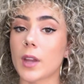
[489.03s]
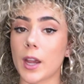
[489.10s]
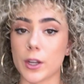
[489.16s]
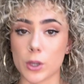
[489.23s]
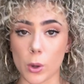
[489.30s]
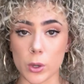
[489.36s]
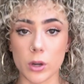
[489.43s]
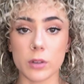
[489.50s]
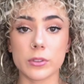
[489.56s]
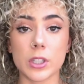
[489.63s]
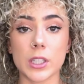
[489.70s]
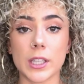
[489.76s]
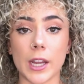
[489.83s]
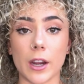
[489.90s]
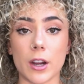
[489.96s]
I know you're of
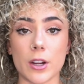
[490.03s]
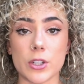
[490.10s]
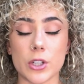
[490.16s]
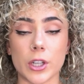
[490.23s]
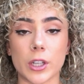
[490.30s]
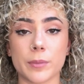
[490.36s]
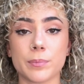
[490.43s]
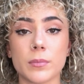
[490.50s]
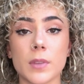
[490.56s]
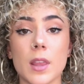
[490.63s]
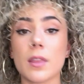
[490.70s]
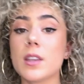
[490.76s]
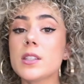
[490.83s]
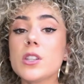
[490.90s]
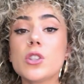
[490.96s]
good character.
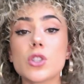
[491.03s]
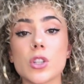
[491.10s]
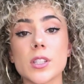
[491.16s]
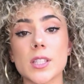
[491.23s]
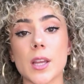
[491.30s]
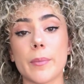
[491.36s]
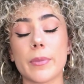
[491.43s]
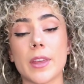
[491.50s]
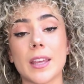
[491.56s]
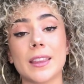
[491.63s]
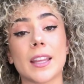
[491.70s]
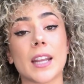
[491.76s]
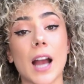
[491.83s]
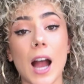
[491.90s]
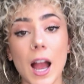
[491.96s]
This is just something
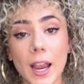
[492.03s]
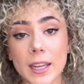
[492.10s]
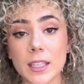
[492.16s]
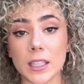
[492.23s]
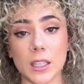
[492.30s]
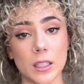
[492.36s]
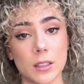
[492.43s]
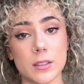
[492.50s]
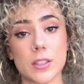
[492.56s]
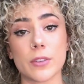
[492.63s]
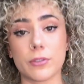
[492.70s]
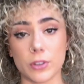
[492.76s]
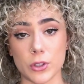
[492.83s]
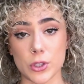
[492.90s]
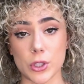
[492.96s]
that I need to
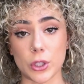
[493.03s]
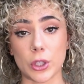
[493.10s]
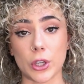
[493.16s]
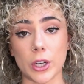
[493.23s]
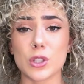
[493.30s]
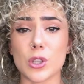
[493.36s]
feel secure.